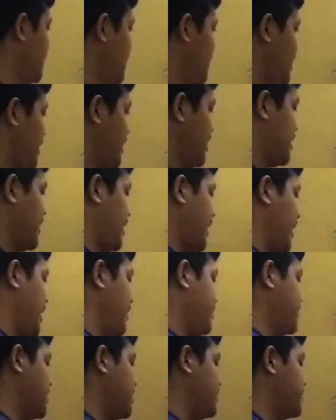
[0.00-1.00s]
and
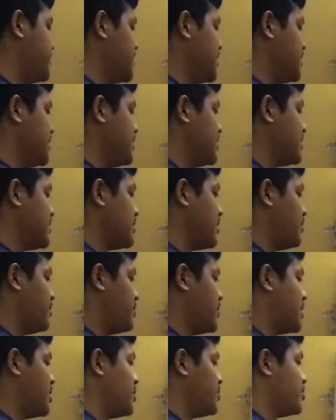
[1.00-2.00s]
F represents
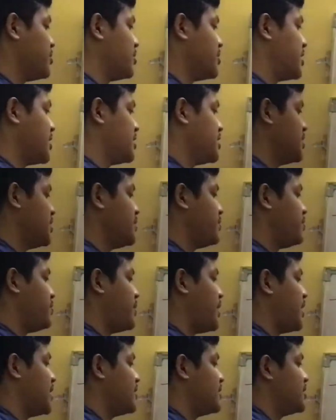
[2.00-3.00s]
number of rotations
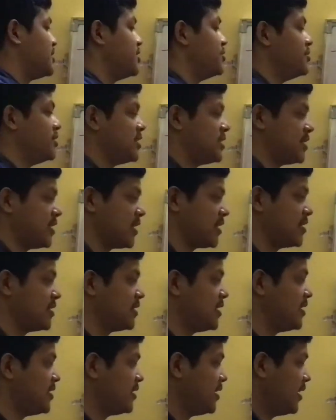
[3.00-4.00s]
per unit second.
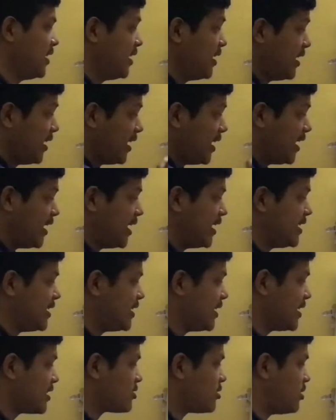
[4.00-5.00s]
Then
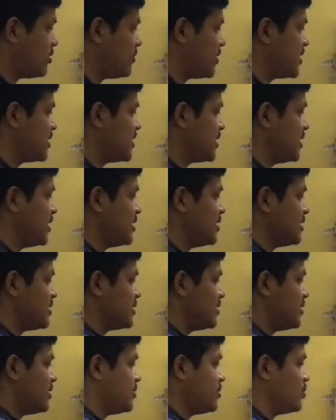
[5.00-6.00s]
area covered in
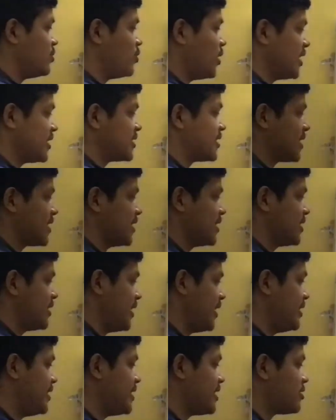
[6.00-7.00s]
1 second,
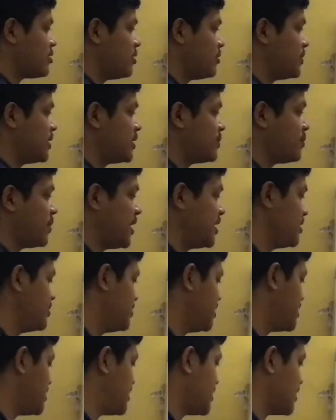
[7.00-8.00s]
area covered per
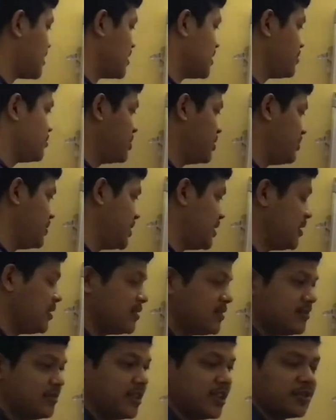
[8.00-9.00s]
unit second will be the
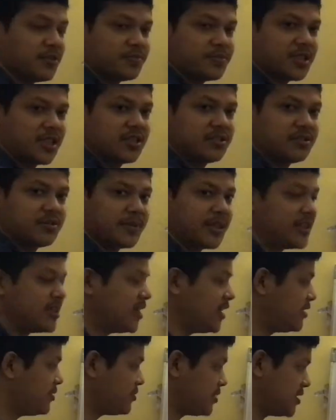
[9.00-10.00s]
rate of change of area,
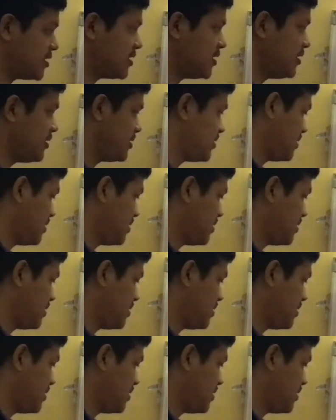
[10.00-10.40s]
you can say.